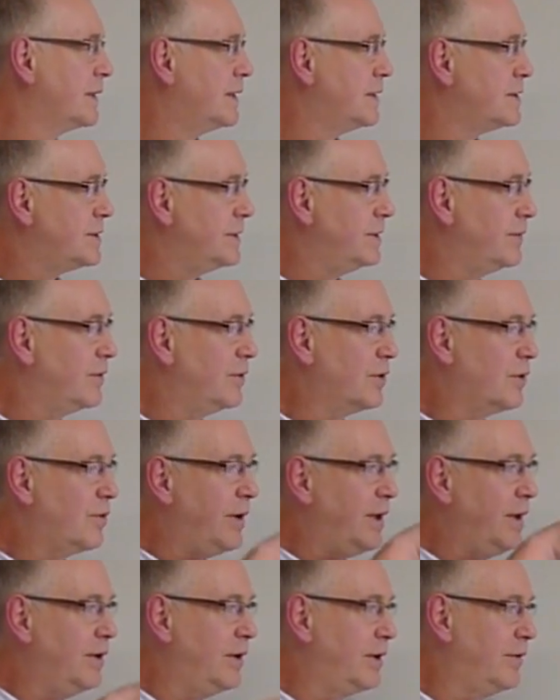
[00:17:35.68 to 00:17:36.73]
So you've got
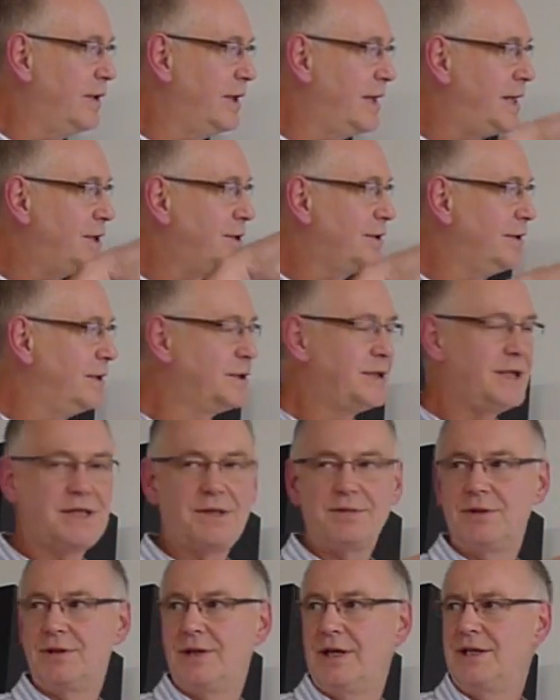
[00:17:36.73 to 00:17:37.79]
quite a lot of electrical
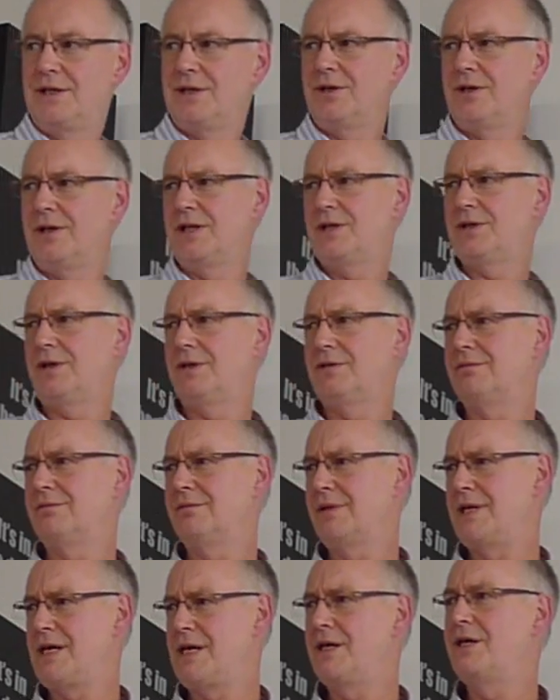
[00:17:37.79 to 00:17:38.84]
adjustment there. It's not
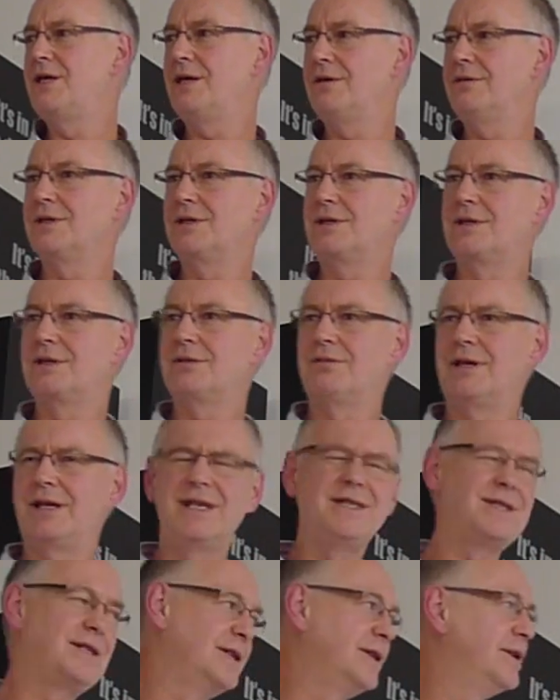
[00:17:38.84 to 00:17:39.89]
EQ well, it
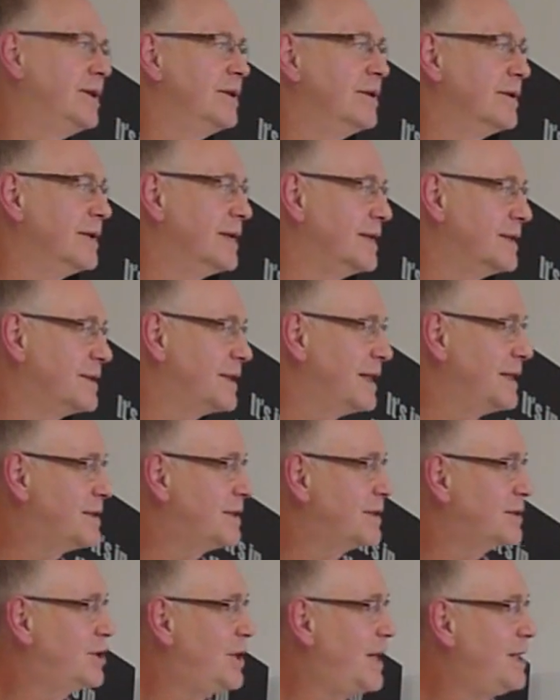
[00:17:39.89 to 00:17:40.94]
is EQ.
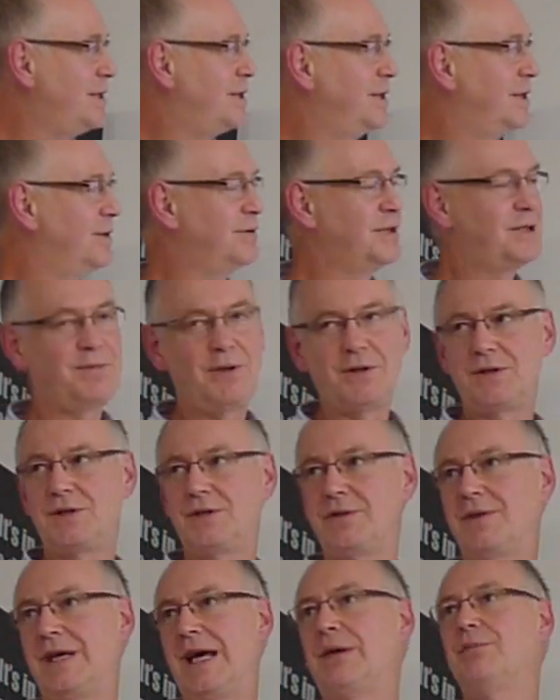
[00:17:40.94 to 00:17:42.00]
It's changing the response
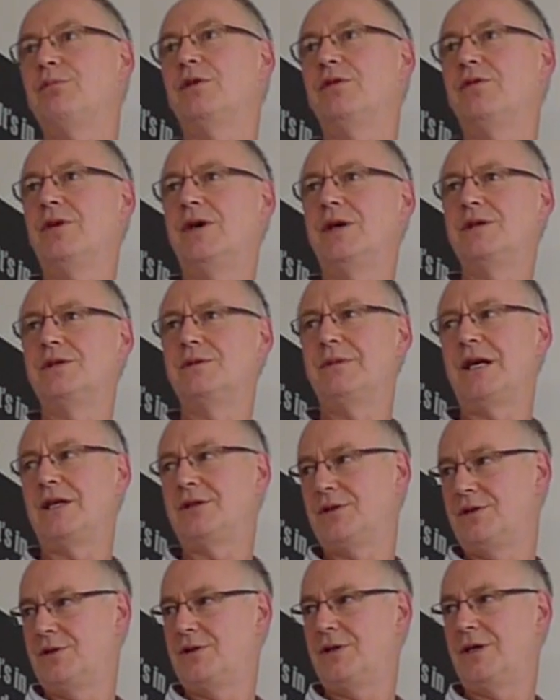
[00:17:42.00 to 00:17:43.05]
of the amplifier to
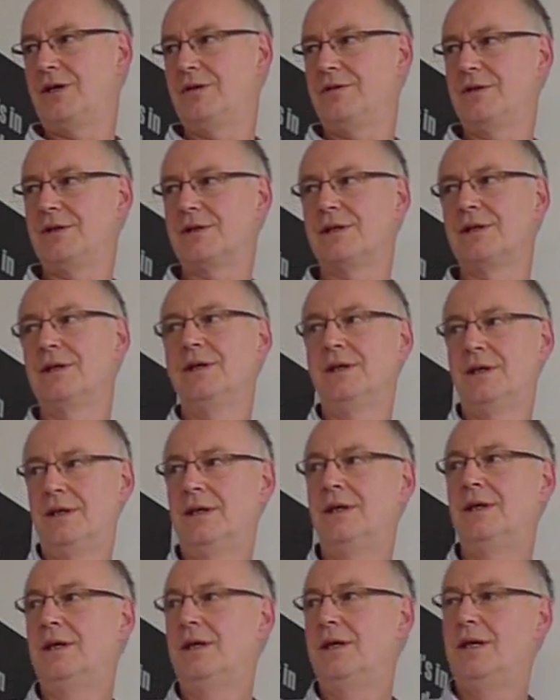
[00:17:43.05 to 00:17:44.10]
match the drivers.
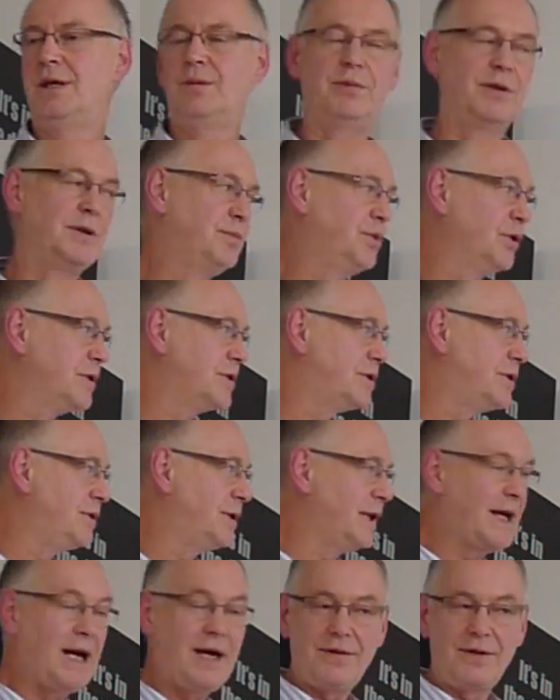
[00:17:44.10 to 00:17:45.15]
But put the two
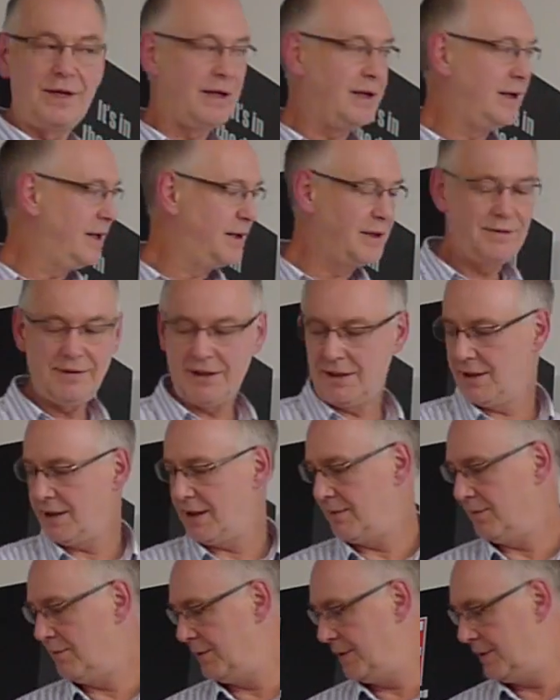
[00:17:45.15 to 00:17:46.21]
together and you end
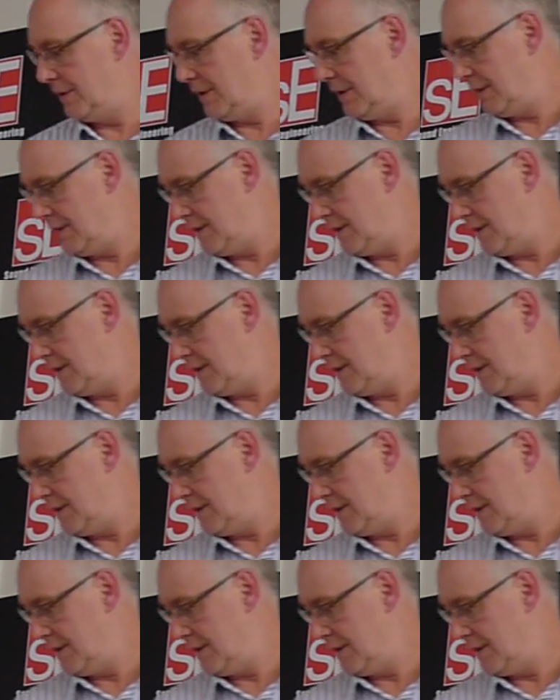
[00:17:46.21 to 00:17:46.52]
up with